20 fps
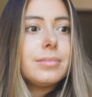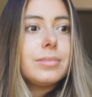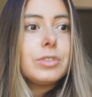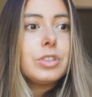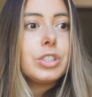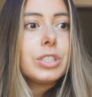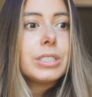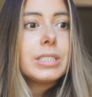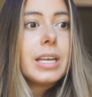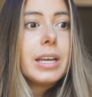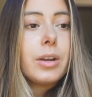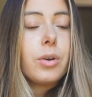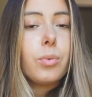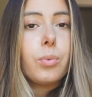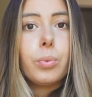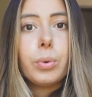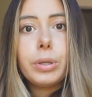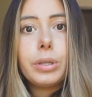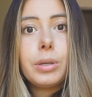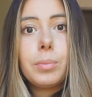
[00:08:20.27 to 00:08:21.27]
just like
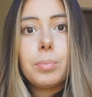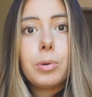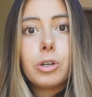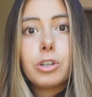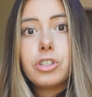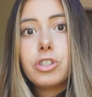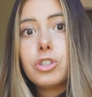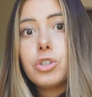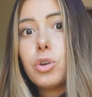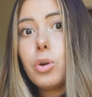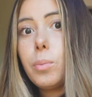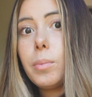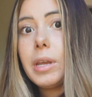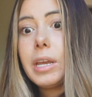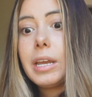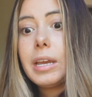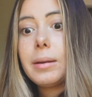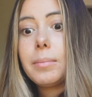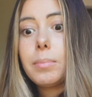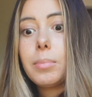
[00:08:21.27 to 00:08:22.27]
really pursue
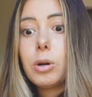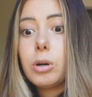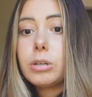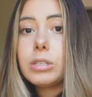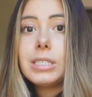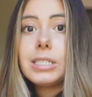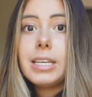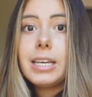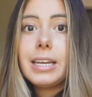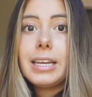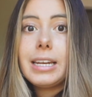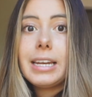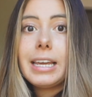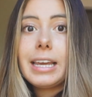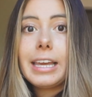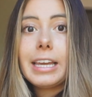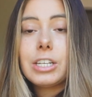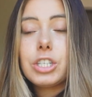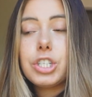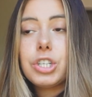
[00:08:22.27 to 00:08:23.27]
me in person
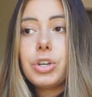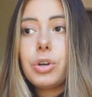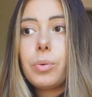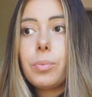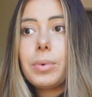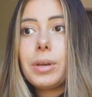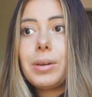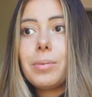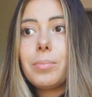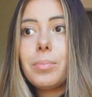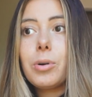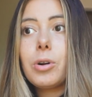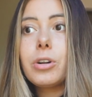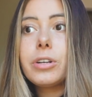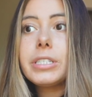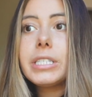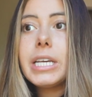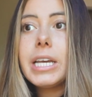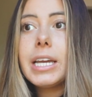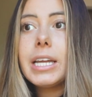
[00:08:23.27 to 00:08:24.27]
and get to know me in
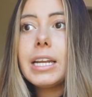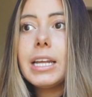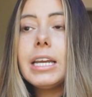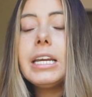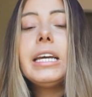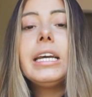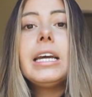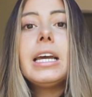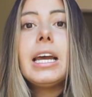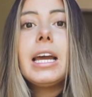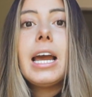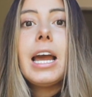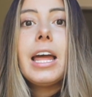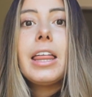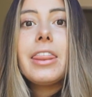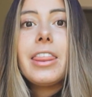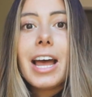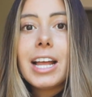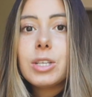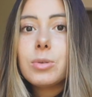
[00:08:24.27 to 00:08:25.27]
person,
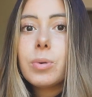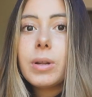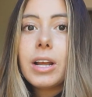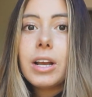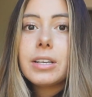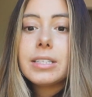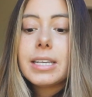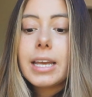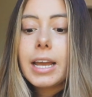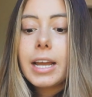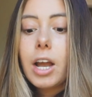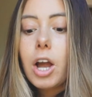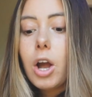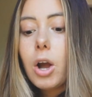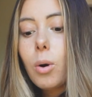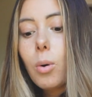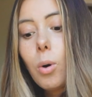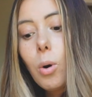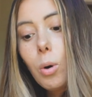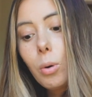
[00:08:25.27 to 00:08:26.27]
that's when I was like,
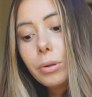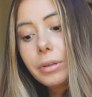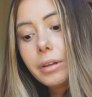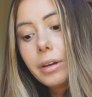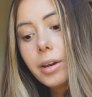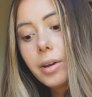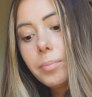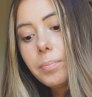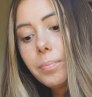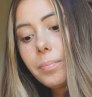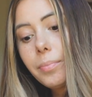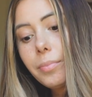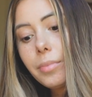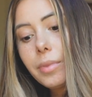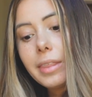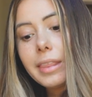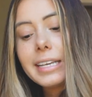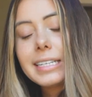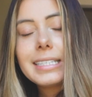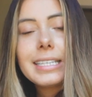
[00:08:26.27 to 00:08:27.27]
oh, hold up,
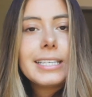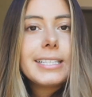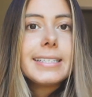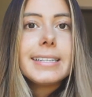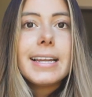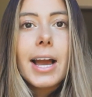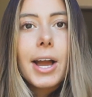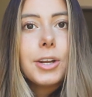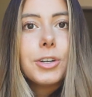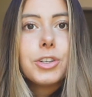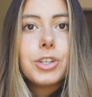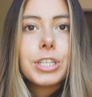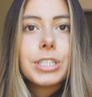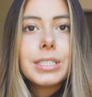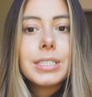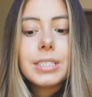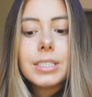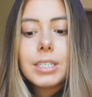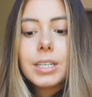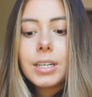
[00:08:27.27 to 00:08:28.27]
this is not
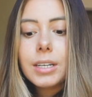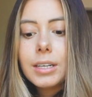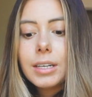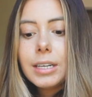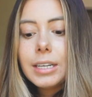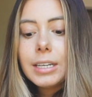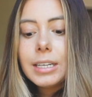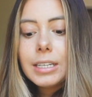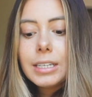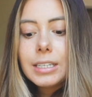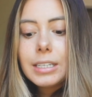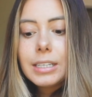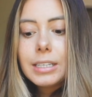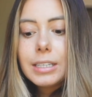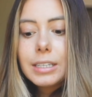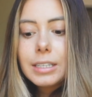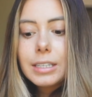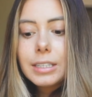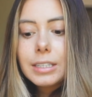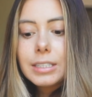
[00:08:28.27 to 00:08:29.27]
just
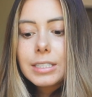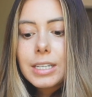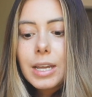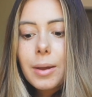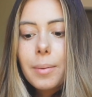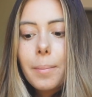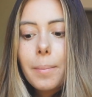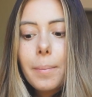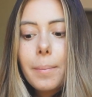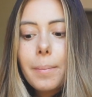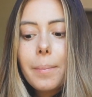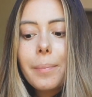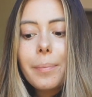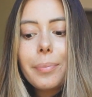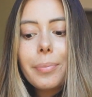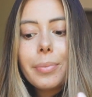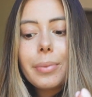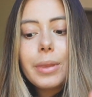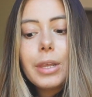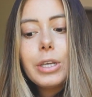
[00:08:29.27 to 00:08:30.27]
some,
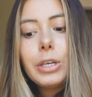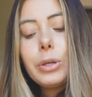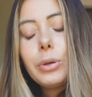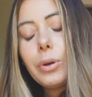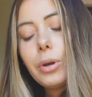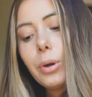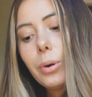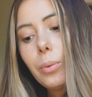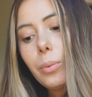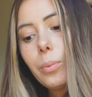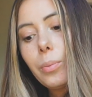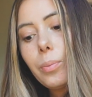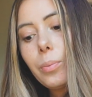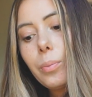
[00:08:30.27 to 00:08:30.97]
you know,